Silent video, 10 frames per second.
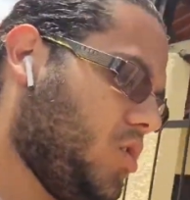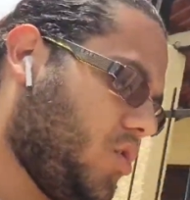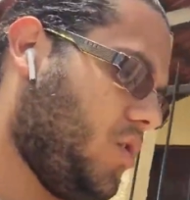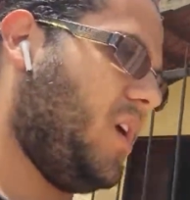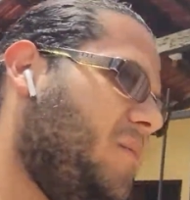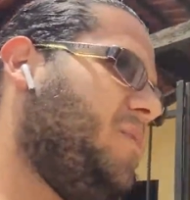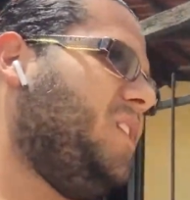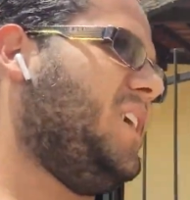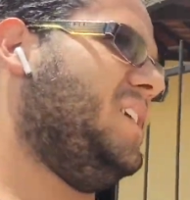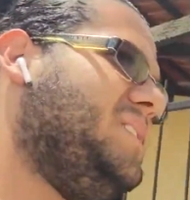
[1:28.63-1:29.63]
Cram
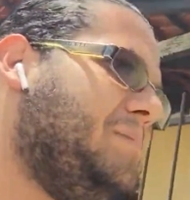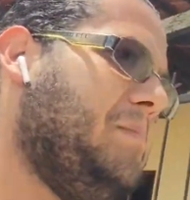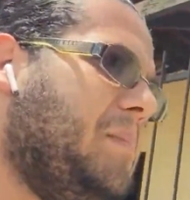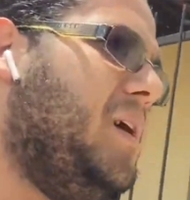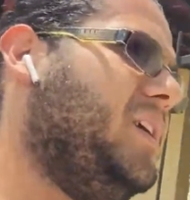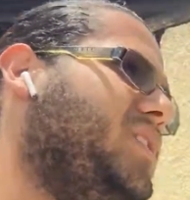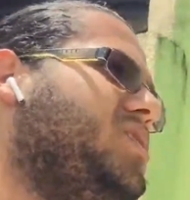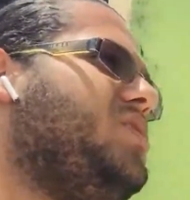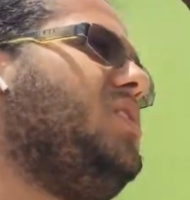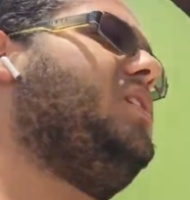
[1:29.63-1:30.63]
in as
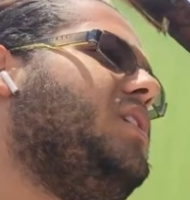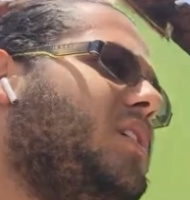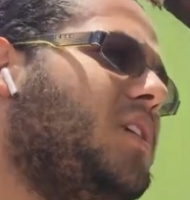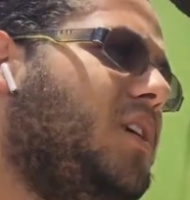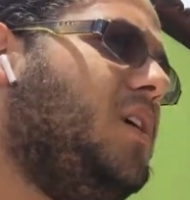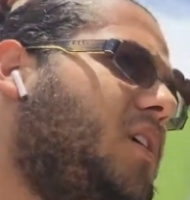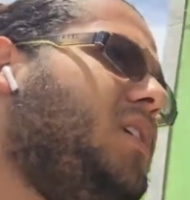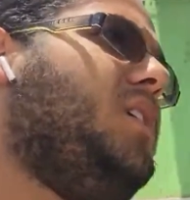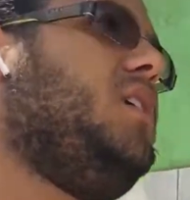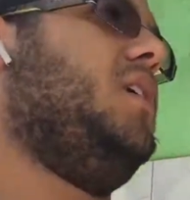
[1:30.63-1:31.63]
much
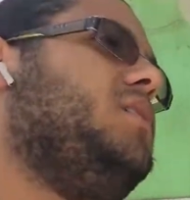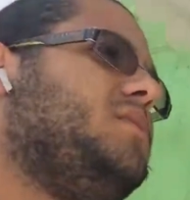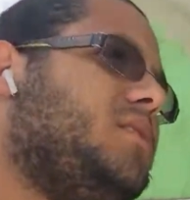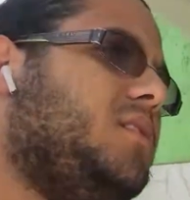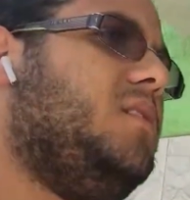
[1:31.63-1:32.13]
as